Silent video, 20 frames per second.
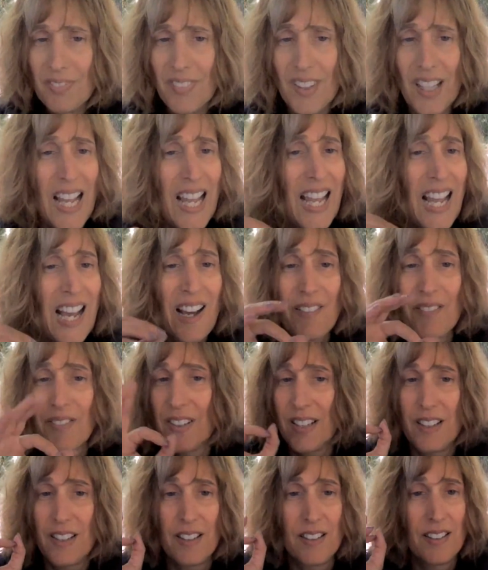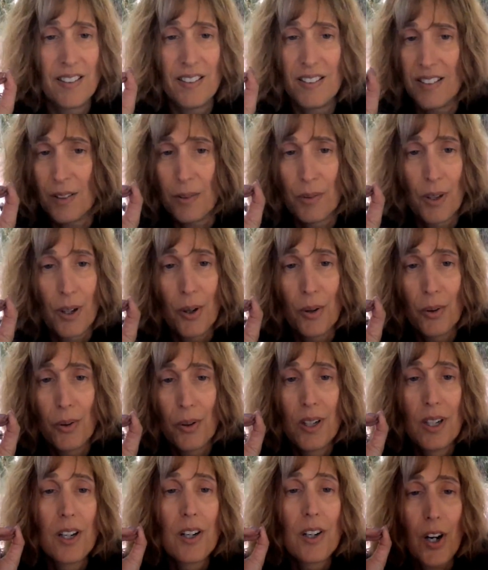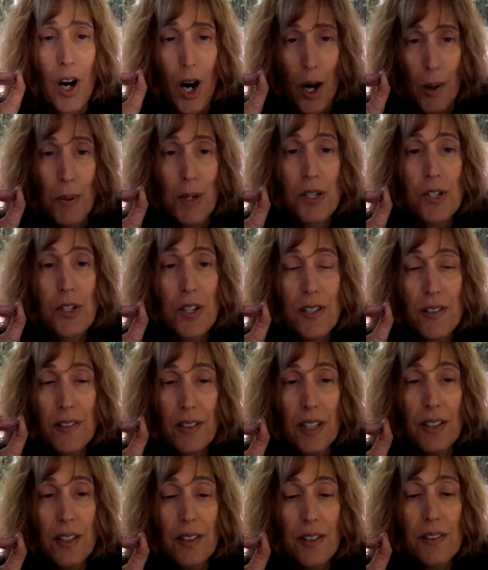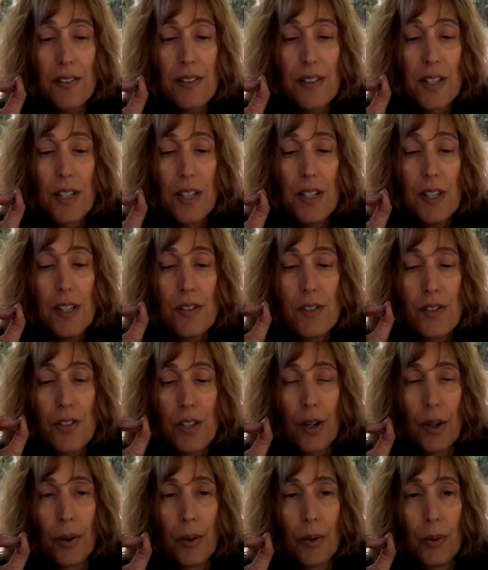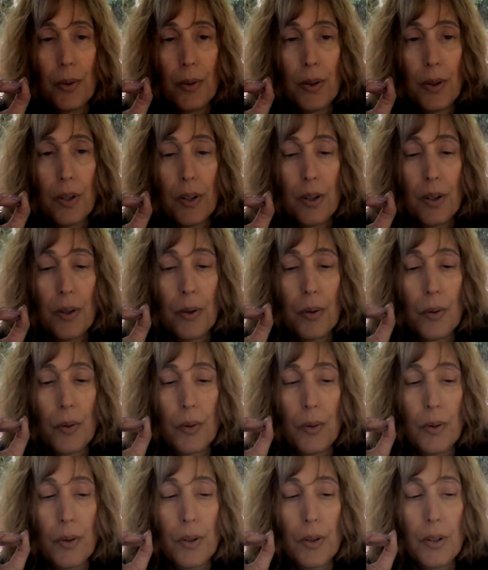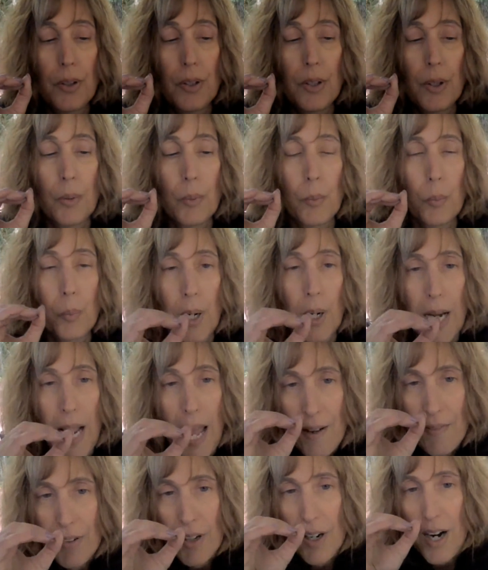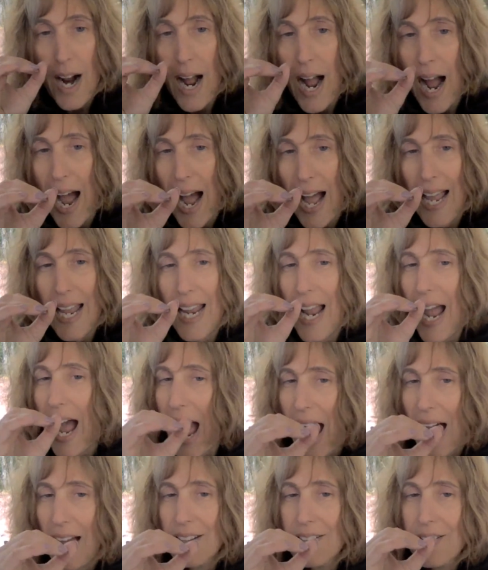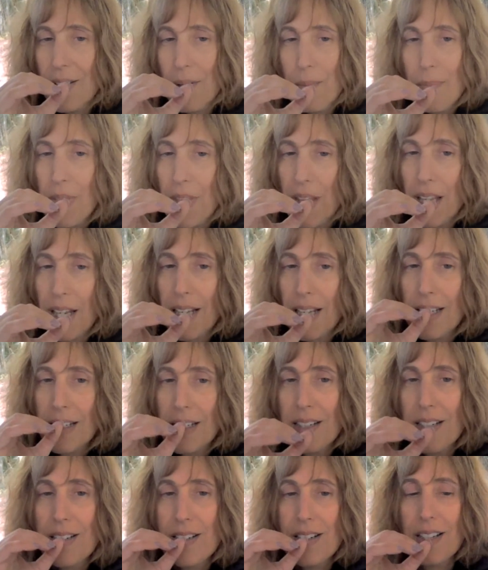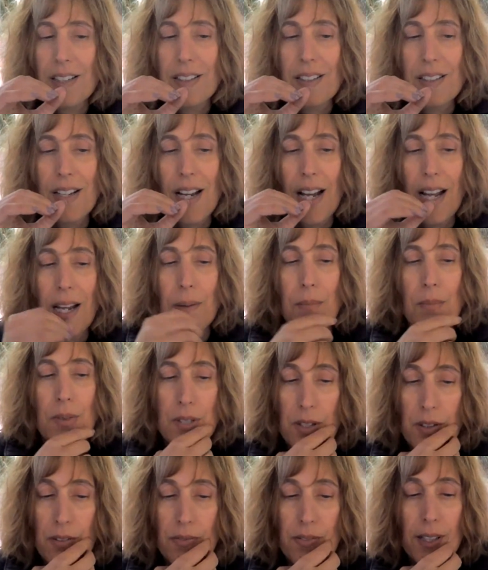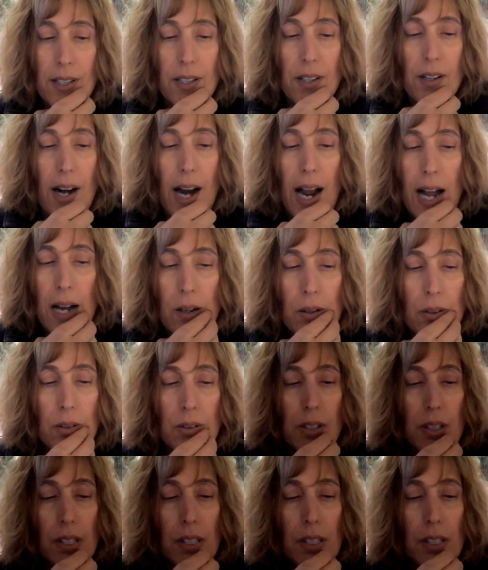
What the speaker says: I have zero carpentry skills. So, whenever I add something, I need to take the time to figure out,